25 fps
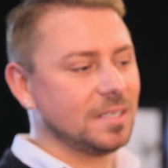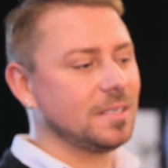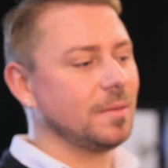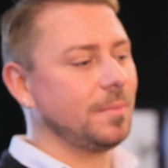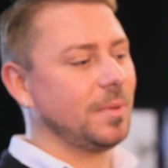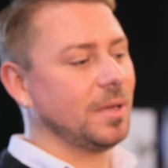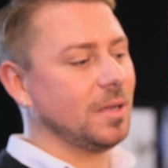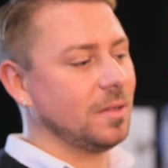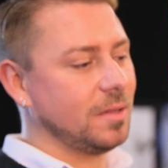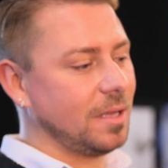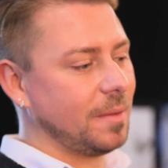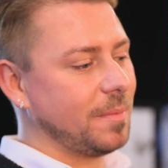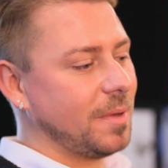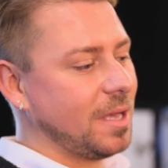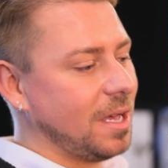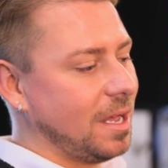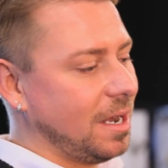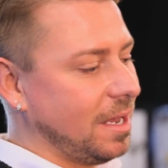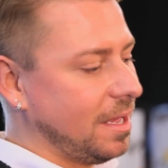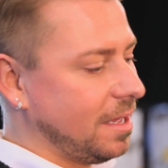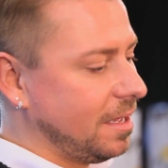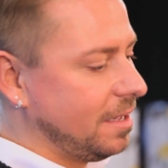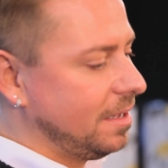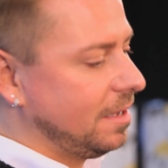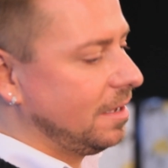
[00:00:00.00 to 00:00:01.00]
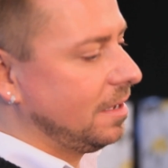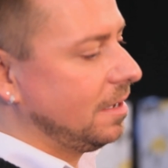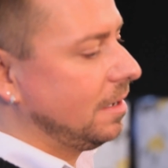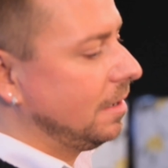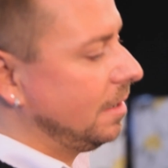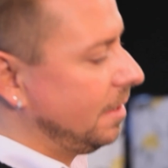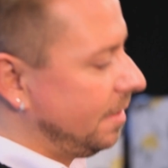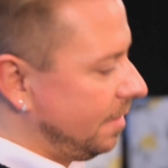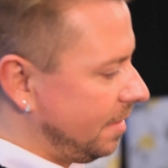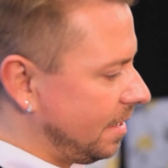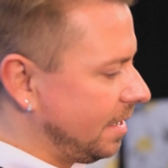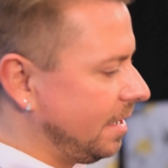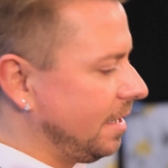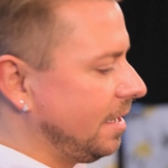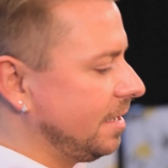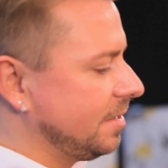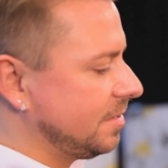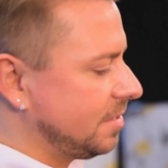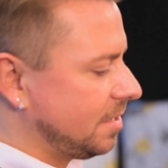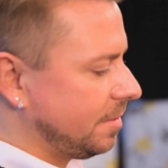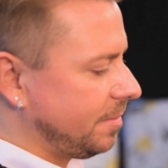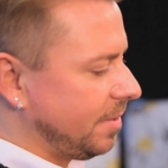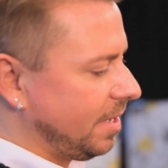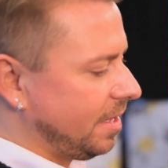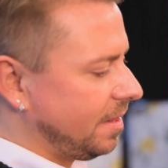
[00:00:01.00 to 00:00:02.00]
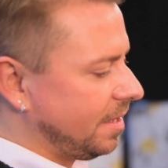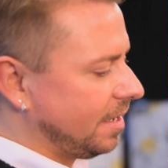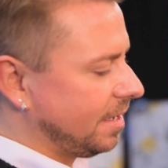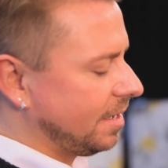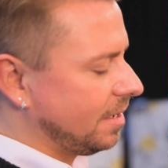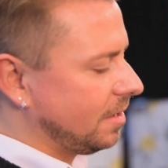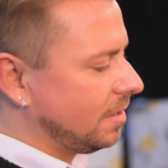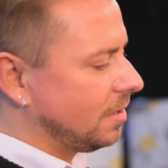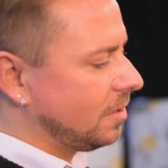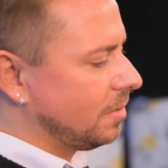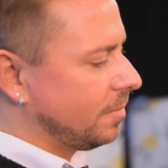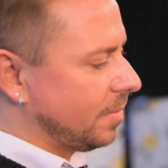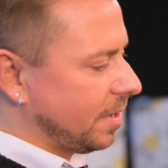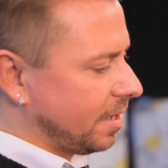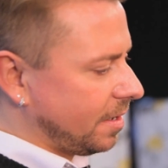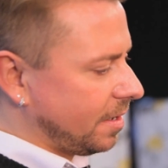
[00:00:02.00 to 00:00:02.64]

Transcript: to build up colour than it is to be thinking, oh my